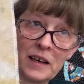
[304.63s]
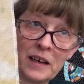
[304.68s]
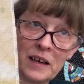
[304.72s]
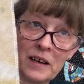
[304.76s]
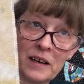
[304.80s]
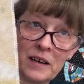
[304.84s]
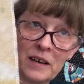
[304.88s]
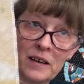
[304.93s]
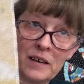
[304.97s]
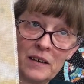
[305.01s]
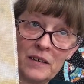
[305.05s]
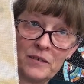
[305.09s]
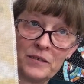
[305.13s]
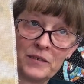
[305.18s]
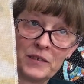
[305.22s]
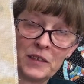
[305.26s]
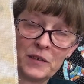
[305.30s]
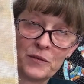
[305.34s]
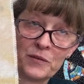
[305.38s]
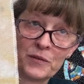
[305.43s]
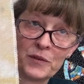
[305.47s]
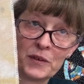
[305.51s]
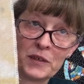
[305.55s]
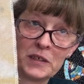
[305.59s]
of
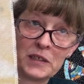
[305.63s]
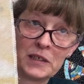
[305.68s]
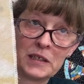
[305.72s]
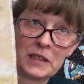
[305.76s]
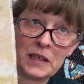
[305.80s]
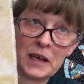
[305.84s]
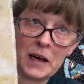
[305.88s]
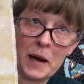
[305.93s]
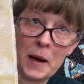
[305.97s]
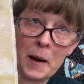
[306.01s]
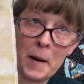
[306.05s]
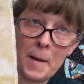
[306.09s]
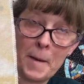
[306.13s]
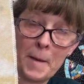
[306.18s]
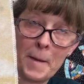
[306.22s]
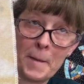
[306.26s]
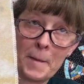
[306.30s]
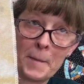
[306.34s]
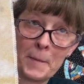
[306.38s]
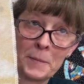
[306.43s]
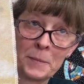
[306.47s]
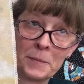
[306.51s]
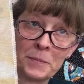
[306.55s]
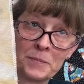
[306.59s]
different
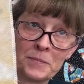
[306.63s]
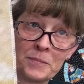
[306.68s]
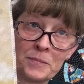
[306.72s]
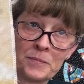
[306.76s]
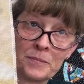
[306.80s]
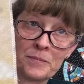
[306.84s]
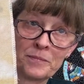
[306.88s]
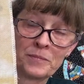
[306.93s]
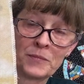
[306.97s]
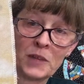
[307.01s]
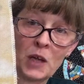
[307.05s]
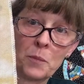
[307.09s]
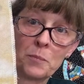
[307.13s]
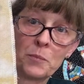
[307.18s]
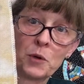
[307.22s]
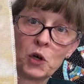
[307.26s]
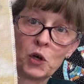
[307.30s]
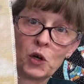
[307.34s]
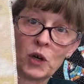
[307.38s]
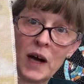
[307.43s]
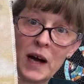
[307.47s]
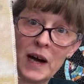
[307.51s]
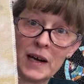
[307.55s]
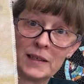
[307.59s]
pearl
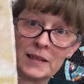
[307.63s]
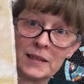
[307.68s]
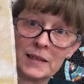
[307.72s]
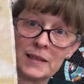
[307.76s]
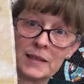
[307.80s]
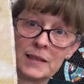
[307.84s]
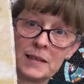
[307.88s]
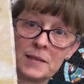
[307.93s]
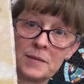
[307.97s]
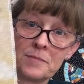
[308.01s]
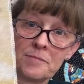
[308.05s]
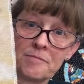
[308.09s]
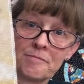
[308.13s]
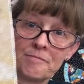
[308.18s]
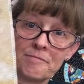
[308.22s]
cottons.